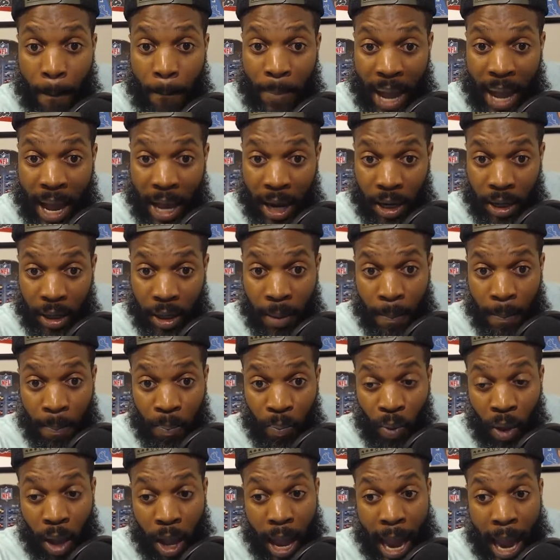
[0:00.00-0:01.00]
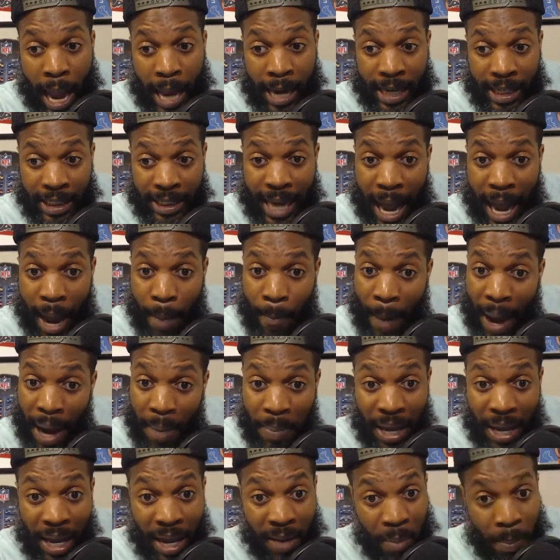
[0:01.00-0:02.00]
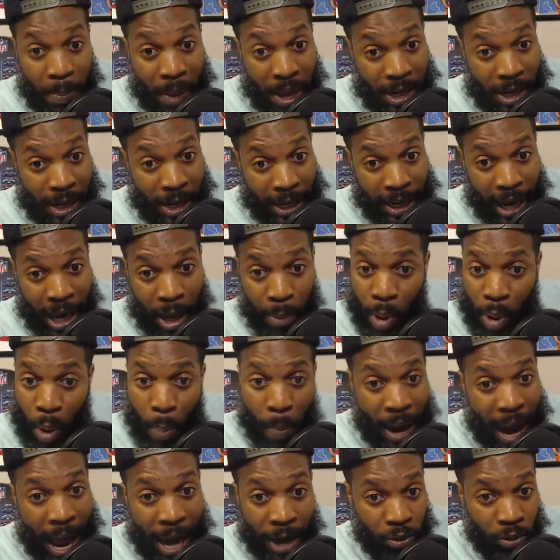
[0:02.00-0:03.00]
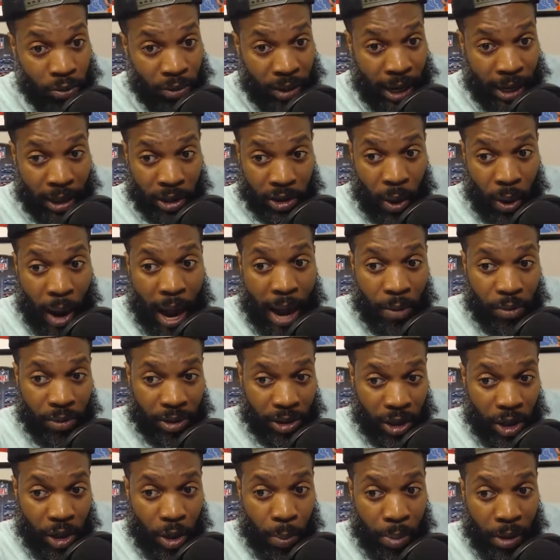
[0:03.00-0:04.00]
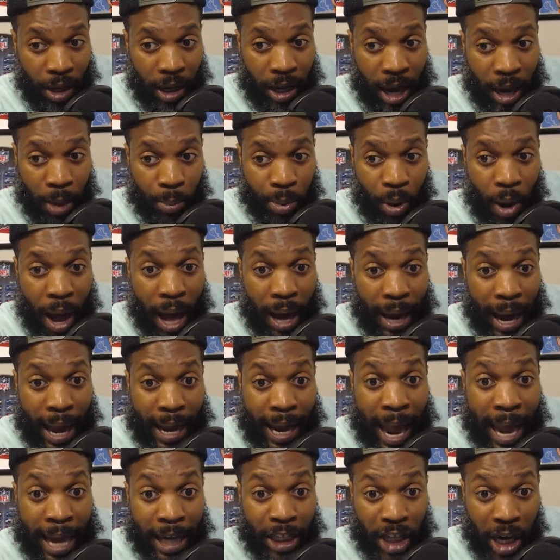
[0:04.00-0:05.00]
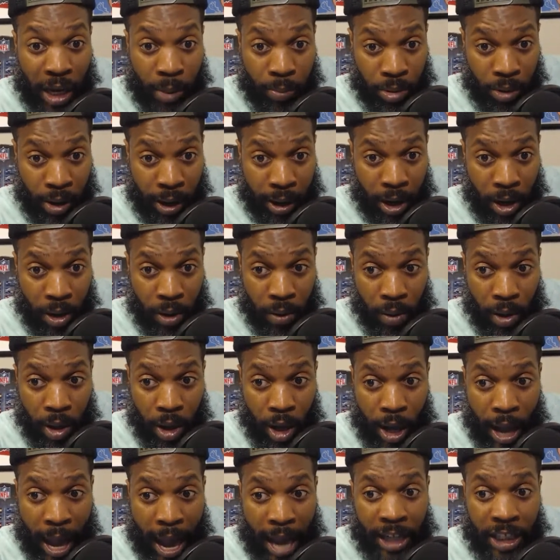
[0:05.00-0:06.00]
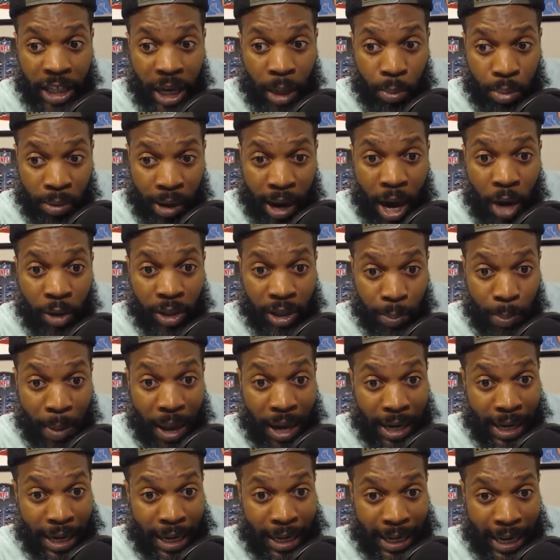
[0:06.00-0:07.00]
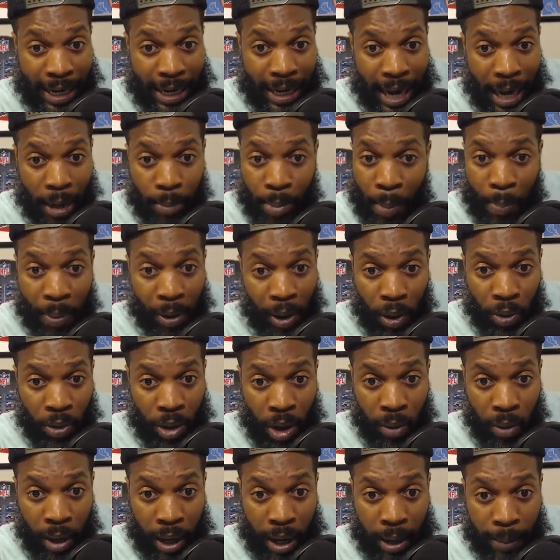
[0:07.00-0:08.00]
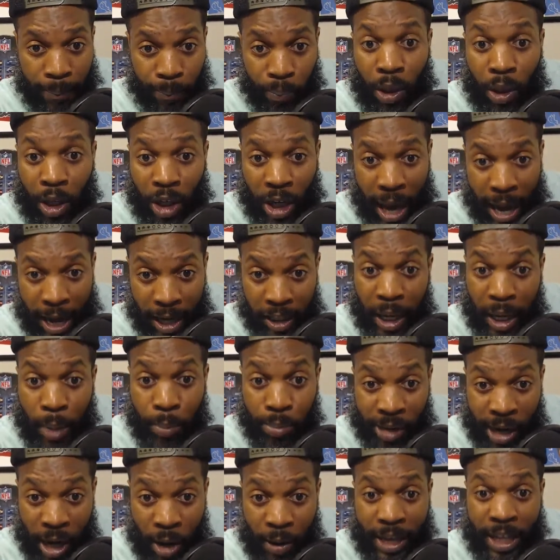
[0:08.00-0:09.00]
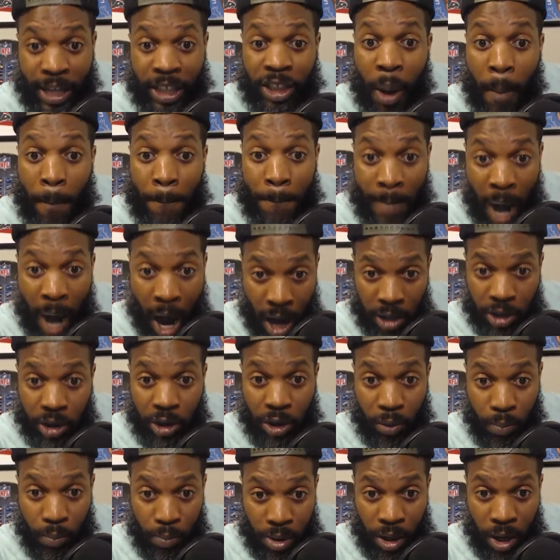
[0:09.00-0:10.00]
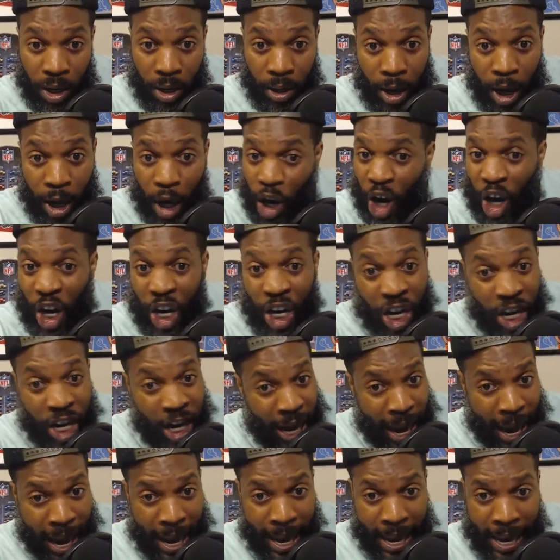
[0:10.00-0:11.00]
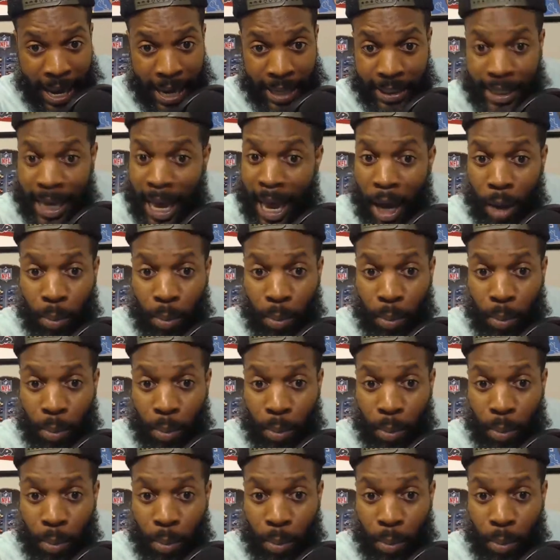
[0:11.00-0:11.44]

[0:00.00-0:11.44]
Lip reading: the better, and this guy might be even better than Claypool, but I don't think so. I would still put Claypool. I like A.J. Brown. A.J. Brown is better than DK. People don't know that. A.J. Brown is a monster, bro. Good hands.